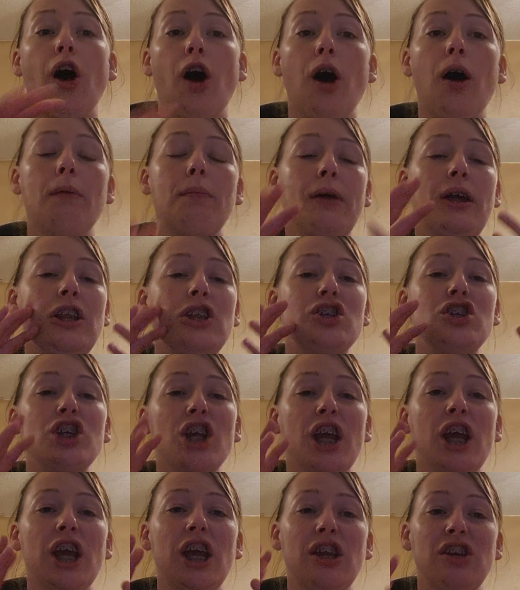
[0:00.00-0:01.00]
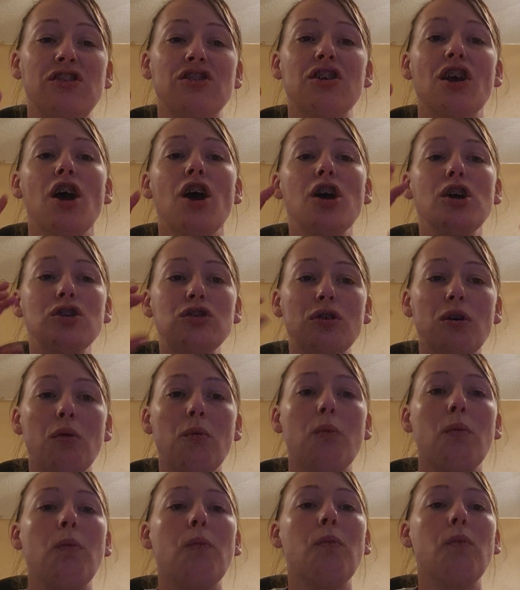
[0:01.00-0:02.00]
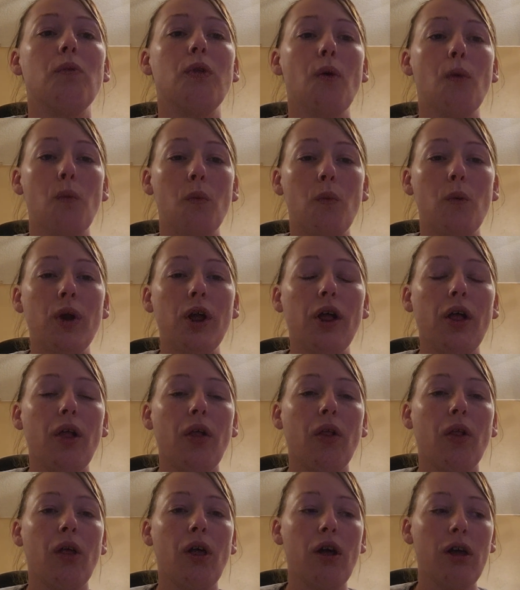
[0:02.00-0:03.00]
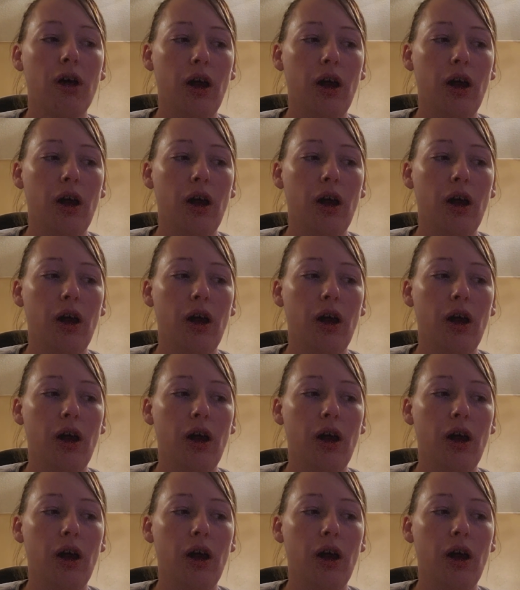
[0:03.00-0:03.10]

up and change to the will